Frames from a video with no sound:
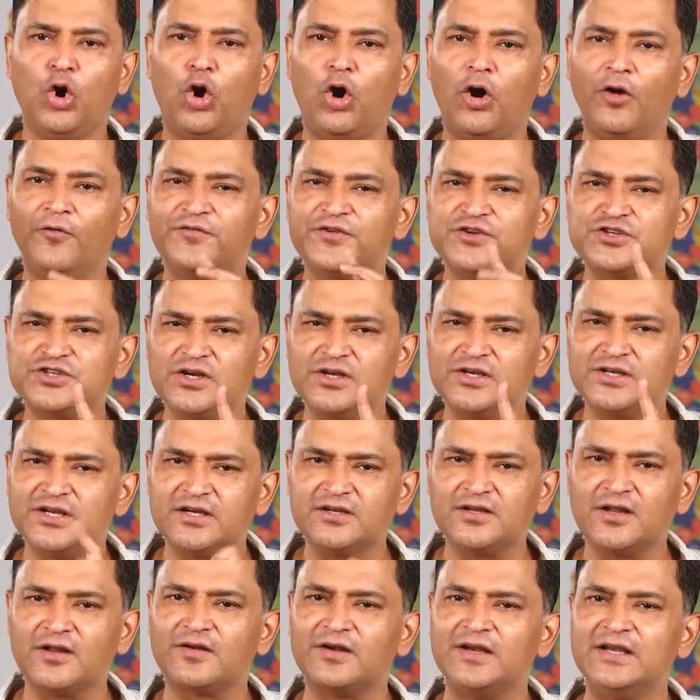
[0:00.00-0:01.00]
Official
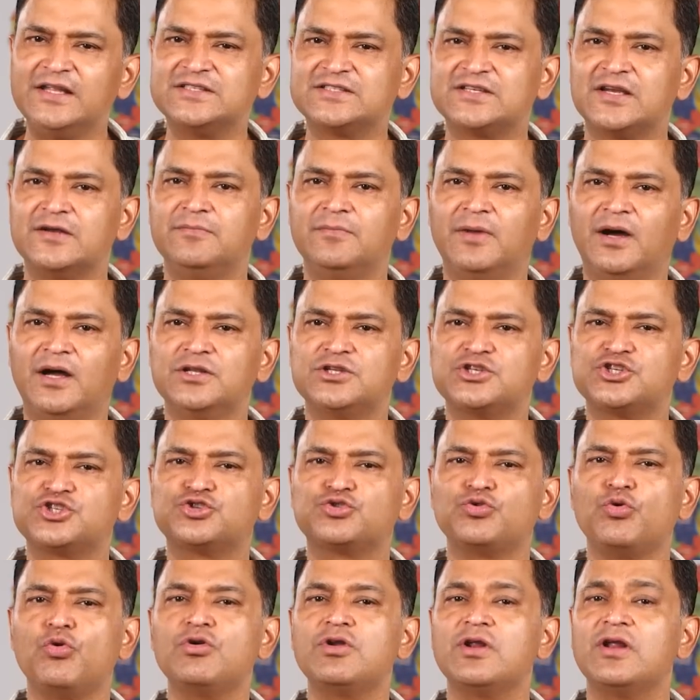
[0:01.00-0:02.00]
data released in March
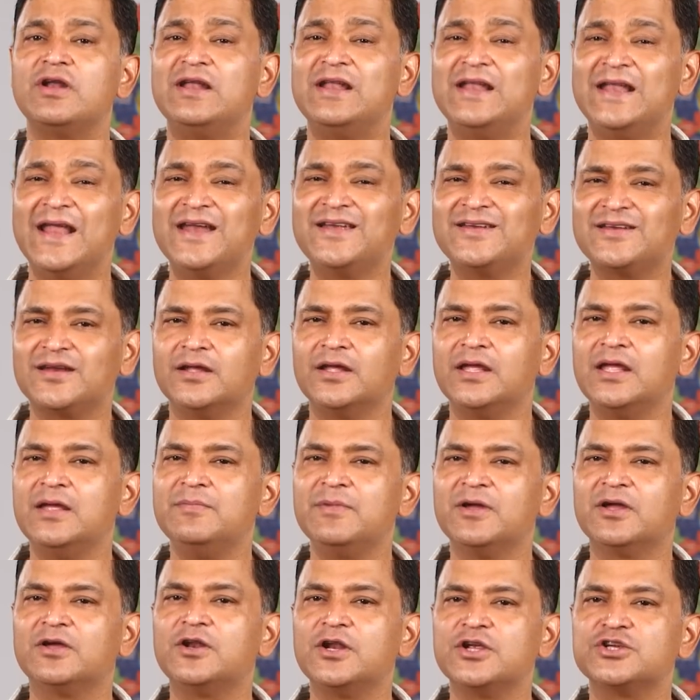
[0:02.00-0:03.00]
showed net
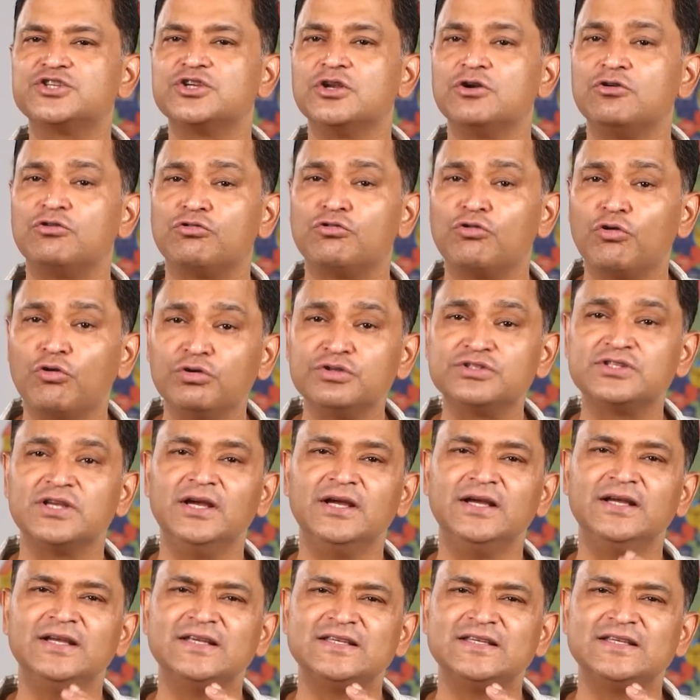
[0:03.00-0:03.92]
immigration rose